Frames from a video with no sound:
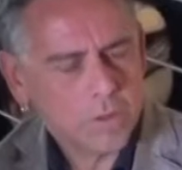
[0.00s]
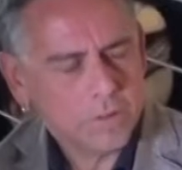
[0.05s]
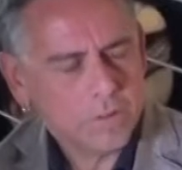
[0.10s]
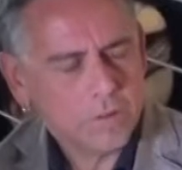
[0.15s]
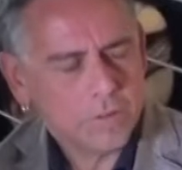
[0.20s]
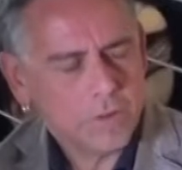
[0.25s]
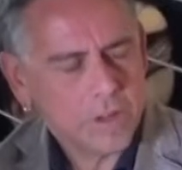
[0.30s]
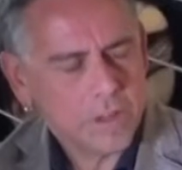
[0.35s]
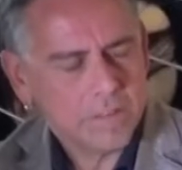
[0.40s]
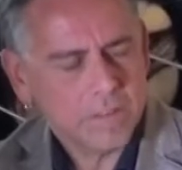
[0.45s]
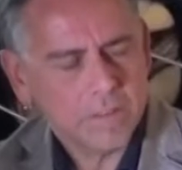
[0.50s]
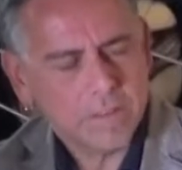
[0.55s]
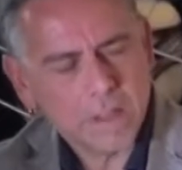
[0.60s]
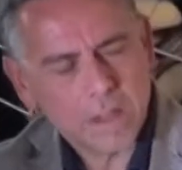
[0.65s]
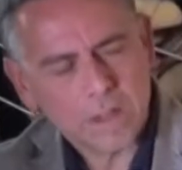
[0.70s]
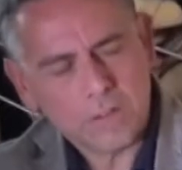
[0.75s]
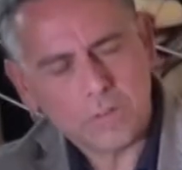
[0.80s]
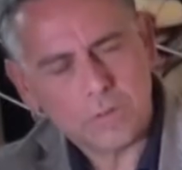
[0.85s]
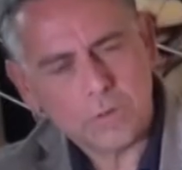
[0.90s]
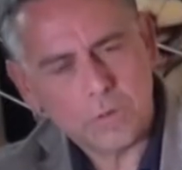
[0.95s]
is the reason
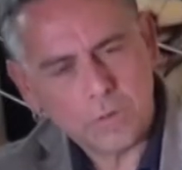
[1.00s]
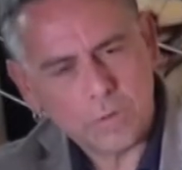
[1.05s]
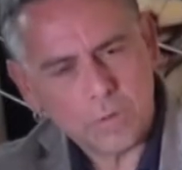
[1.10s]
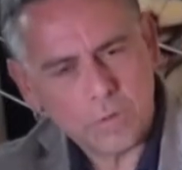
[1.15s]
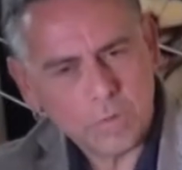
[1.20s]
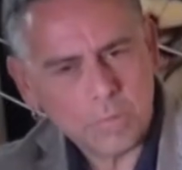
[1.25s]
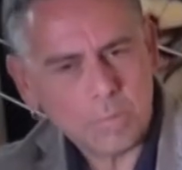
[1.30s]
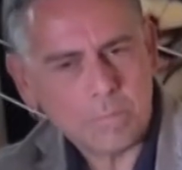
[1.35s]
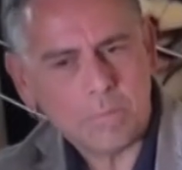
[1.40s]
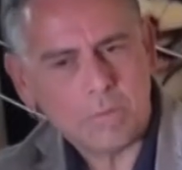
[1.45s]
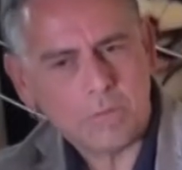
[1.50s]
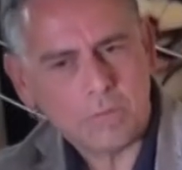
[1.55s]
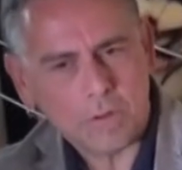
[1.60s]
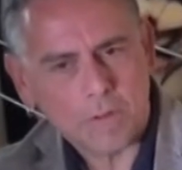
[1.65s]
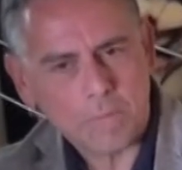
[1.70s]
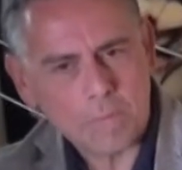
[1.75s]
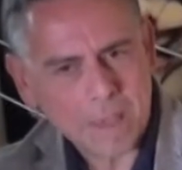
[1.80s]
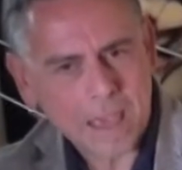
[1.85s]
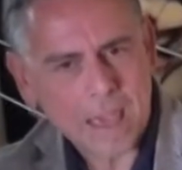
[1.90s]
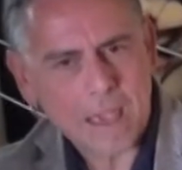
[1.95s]
that you sort
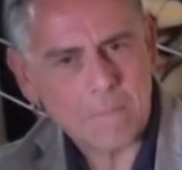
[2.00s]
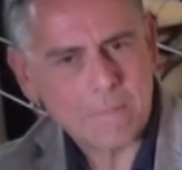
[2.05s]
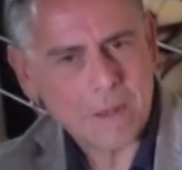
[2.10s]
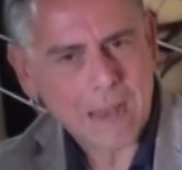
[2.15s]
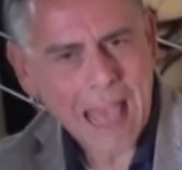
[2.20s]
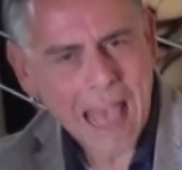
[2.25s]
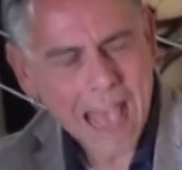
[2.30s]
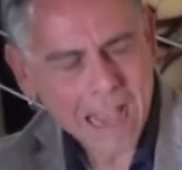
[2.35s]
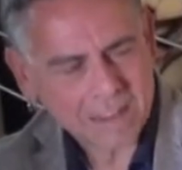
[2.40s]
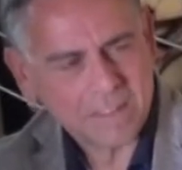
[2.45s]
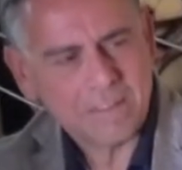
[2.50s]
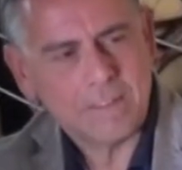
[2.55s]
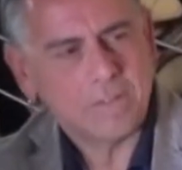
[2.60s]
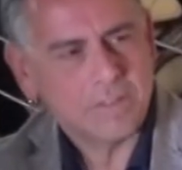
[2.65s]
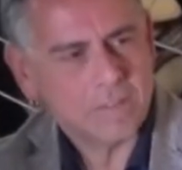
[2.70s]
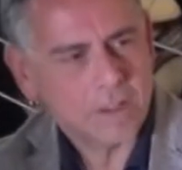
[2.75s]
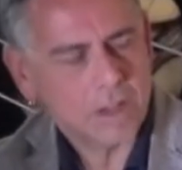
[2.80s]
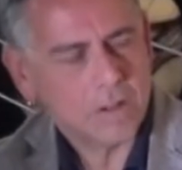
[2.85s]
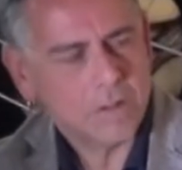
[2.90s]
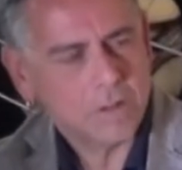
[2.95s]
of became an active
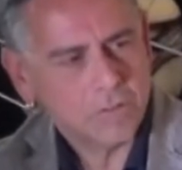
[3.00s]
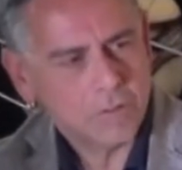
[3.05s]
secular